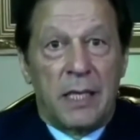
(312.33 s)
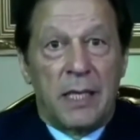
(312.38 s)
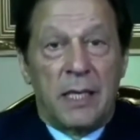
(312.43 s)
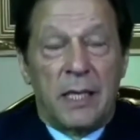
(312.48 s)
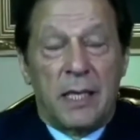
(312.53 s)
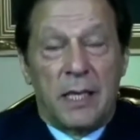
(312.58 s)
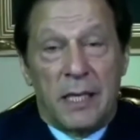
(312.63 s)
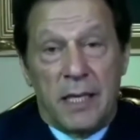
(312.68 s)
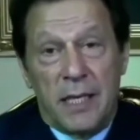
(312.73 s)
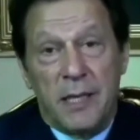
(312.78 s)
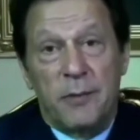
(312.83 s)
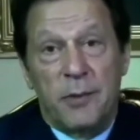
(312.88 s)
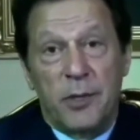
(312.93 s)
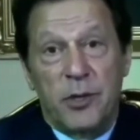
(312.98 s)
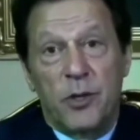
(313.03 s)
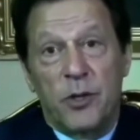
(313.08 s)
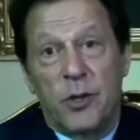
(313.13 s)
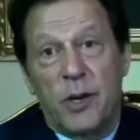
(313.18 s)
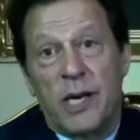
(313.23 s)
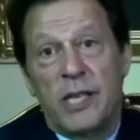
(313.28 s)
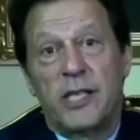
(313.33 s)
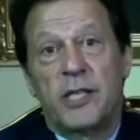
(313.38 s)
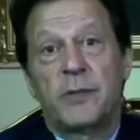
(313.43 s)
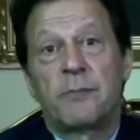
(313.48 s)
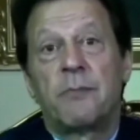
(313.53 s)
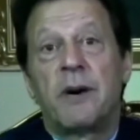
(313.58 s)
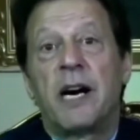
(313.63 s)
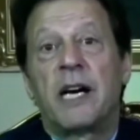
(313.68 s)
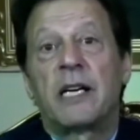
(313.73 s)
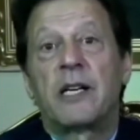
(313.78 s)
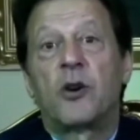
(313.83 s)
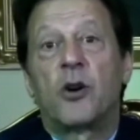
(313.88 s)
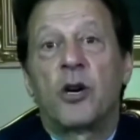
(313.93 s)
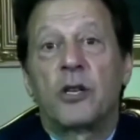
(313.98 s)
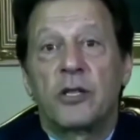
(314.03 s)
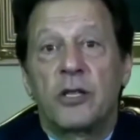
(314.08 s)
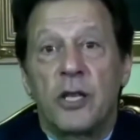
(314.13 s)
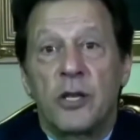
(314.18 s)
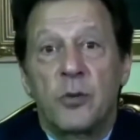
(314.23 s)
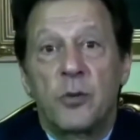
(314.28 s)
Even though our smart
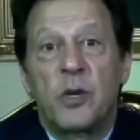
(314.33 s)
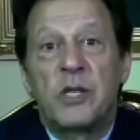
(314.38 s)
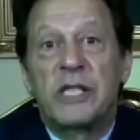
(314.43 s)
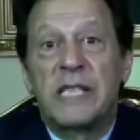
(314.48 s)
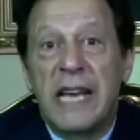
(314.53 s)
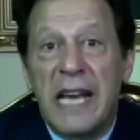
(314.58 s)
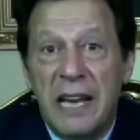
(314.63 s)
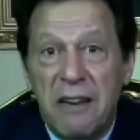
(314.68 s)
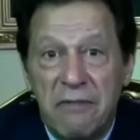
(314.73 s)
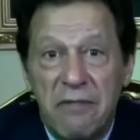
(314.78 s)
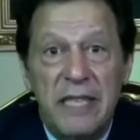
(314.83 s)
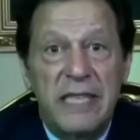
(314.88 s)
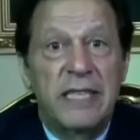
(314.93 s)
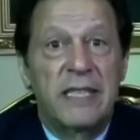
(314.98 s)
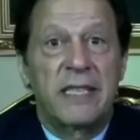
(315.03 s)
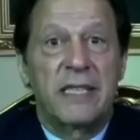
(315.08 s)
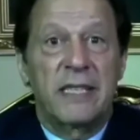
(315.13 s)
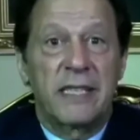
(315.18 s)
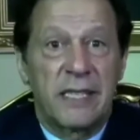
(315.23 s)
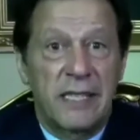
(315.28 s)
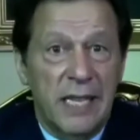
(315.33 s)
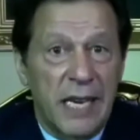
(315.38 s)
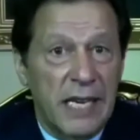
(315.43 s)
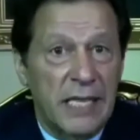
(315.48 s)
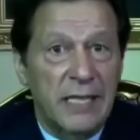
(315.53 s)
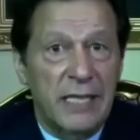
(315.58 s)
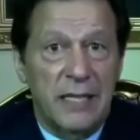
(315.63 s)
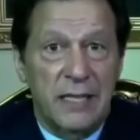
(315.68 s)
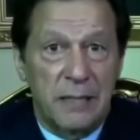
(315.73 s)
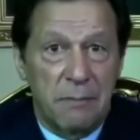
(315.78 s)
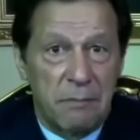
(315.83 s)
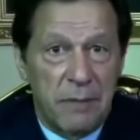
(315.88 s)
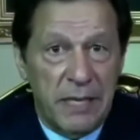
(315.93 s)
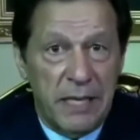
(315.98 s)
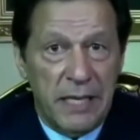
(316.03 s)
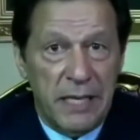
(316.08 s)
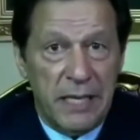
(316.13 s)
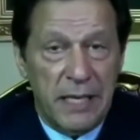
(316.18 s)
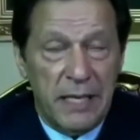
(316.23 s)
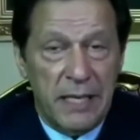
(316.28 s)
lockdown was heavily criticized in the
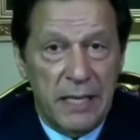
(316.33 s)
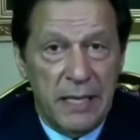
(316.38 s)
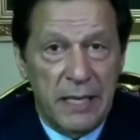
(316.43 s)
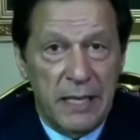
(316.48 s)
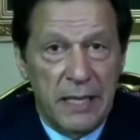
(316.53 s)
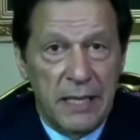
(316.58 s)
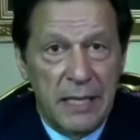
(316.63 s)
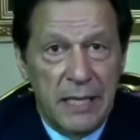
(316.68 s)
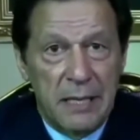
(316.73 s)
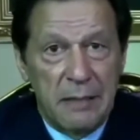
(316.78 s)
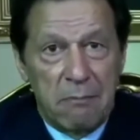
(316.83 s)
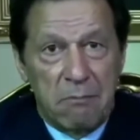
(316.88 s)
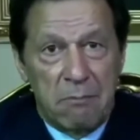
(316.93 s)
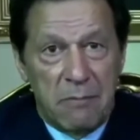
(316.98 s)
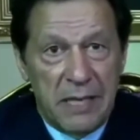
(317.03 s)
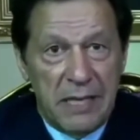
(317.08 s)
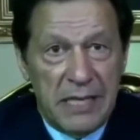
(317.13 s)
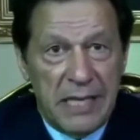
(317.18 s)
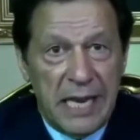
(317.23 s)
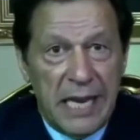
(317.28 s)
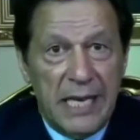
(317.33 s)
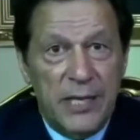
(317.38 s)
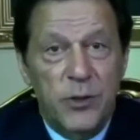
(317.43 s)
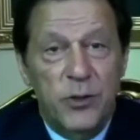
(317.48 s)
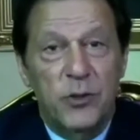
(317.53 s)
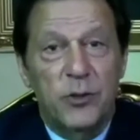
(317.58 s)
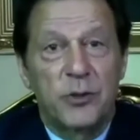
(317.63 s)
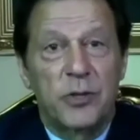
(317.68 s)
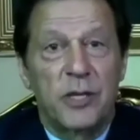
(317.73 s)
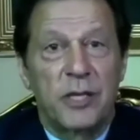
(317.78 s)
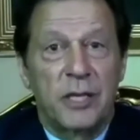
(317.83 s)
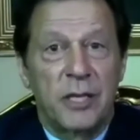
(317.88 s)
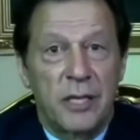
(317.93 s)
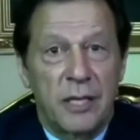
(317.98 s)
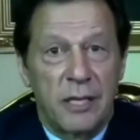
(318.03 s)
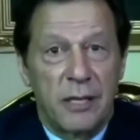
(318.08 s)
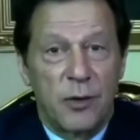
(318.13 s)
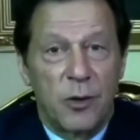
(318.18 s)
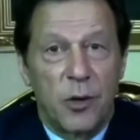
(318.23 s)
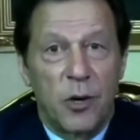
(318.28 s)
beginning, but thanks to the
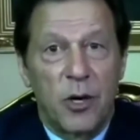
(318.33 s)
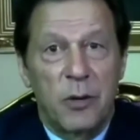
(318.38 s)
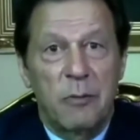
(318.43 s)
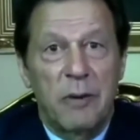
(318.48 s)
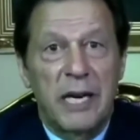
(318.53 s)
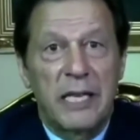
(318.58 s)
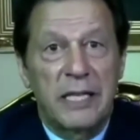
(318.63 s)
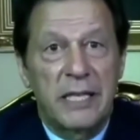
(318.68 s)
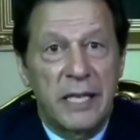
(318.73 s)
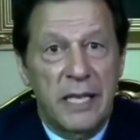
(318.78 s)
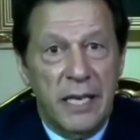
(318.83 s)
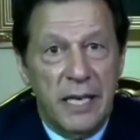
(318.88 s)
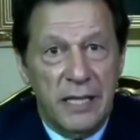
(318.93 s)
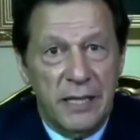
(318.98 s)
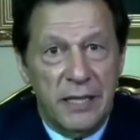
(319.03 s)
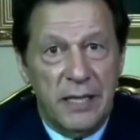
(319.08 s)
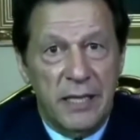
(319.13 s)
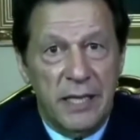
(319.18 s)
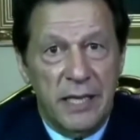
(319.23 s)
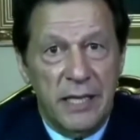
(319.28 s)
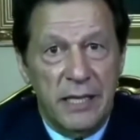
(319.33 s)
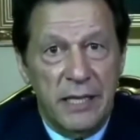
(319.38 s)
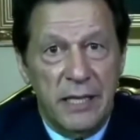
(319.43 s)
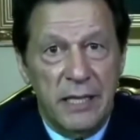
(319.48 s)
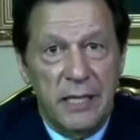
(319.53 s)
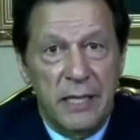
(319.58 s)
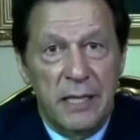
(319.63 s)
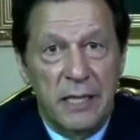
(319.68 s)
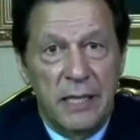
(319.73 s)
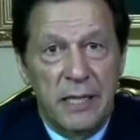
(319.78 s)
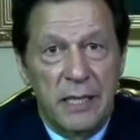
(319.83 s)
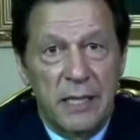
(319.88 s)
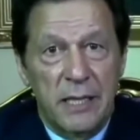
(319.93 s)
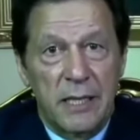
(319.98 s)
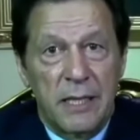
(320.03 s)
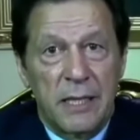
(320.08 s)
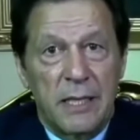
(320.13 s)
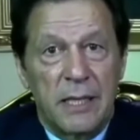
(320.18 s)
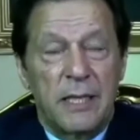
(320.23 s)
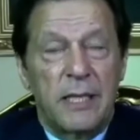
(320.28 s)
Almighty Allah's grace,
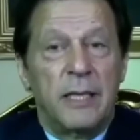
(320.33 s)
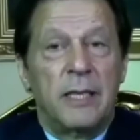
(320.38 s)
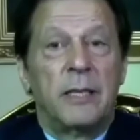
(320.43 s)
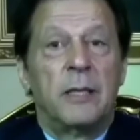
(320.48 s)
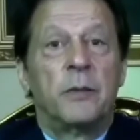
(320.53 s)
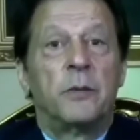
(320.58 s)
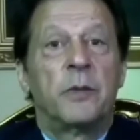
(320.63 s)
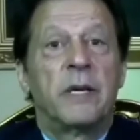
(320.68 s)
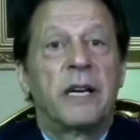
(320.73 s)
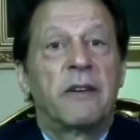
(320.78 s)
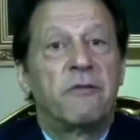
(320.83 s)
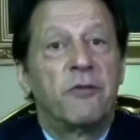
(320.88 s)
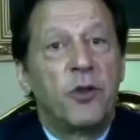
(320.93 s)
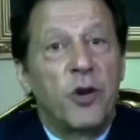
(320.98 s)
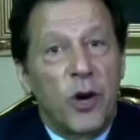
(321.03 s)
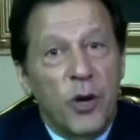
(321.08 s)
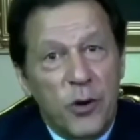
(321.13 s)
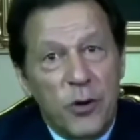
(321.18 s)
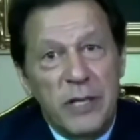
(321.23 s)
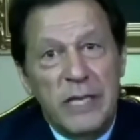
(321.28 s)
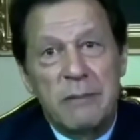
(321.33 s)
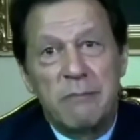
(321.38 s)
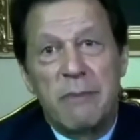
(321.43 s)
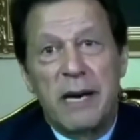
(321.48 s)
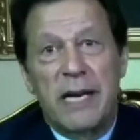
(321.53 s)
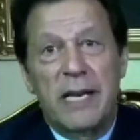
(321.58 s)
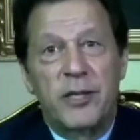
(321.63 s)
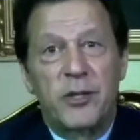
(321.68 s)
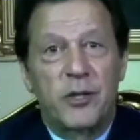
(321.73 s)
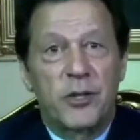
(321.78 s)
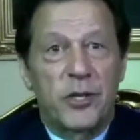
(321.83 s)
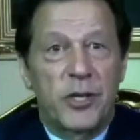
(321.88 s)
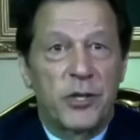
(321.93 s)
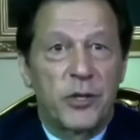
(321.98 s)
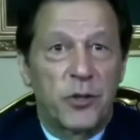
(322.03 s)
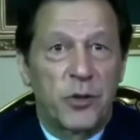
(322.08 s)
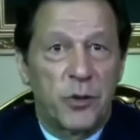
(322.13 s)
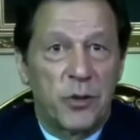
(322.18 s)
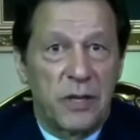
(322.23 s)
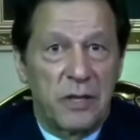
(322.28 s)
we have not only managed to
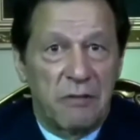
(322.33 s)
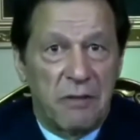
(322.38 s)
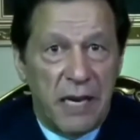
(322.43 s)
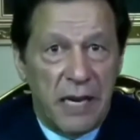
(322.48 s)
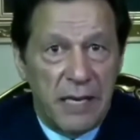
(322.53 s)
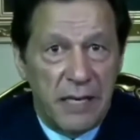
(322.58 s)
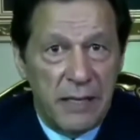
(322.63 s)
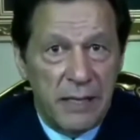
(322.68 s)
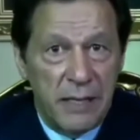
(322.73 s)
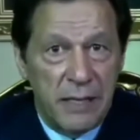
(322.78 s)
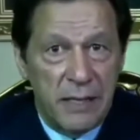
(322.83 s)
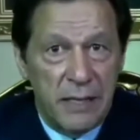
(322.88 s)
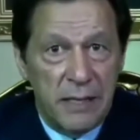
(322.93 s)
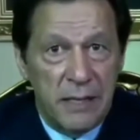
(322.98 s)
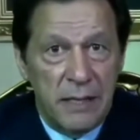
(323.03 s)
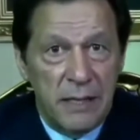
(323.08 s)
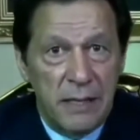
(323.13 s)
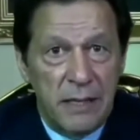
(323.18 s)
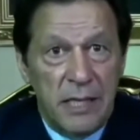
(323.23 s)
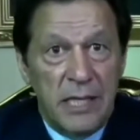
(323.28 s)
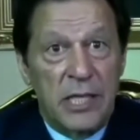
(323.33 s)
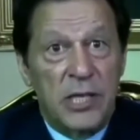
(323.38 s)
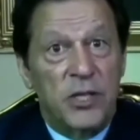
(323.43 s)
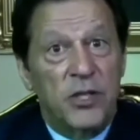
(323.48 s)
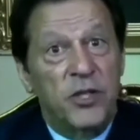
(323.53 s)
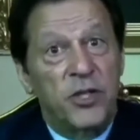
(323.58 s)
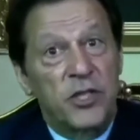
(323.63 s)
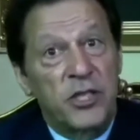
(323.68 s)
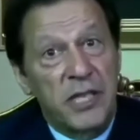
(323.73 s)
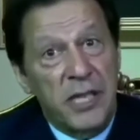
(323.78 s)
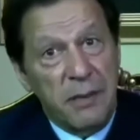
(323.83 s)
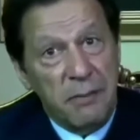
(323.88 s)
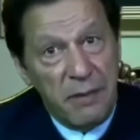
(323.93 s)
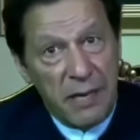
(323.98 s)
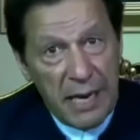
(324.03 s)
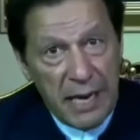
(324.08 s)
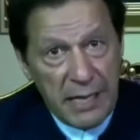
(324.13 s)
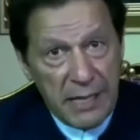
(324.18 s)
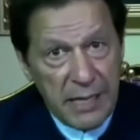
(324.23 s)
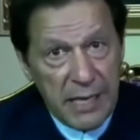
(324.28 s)
control the virus,
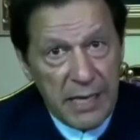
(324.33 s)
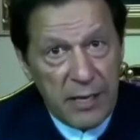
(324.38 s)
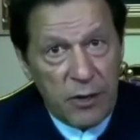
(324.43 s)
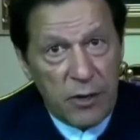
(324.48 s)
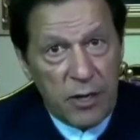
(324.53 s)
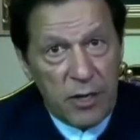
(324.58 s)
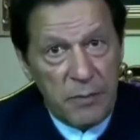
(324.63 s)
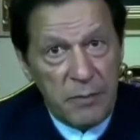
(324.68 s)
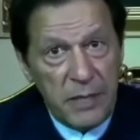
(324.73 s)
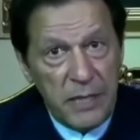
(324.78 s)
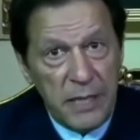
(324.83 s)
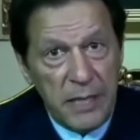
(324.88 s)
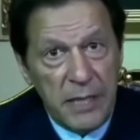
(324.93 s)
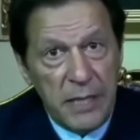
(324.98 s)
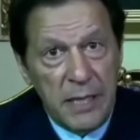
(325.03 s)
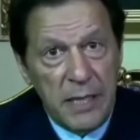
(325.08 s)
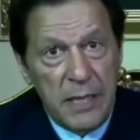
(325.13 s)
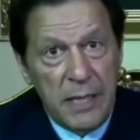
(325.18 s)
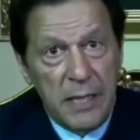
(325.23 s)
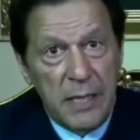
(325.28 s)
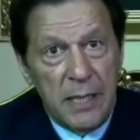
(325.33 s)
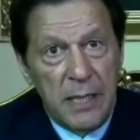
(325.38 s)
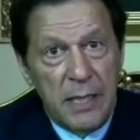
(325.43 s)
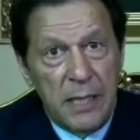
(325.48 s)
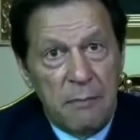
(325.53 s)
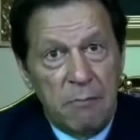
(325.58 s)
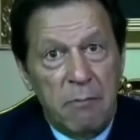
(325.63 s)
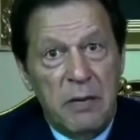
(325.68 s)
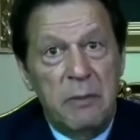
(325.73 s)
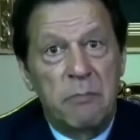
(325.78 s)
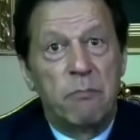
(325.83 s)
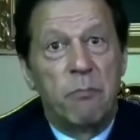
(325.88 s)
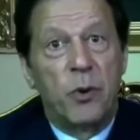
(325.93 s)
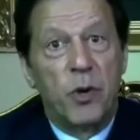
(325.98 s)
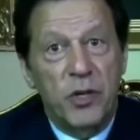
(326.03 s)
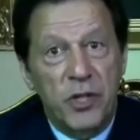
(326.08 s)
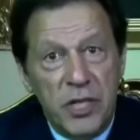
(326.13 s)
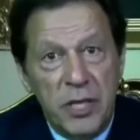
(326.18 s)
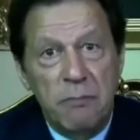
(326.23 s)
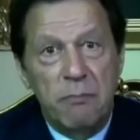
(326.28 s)
stabilize our economy, but
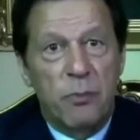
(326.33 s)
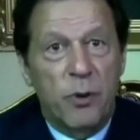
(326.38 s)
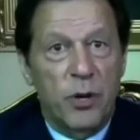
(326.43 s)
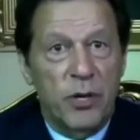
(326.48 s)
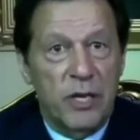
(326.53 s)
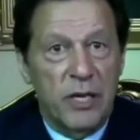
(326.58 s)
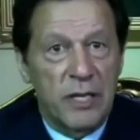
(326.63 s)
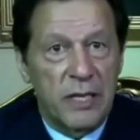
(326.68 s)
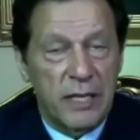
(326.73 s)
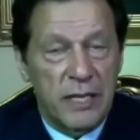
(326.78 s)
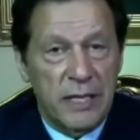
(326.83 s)
most importantly,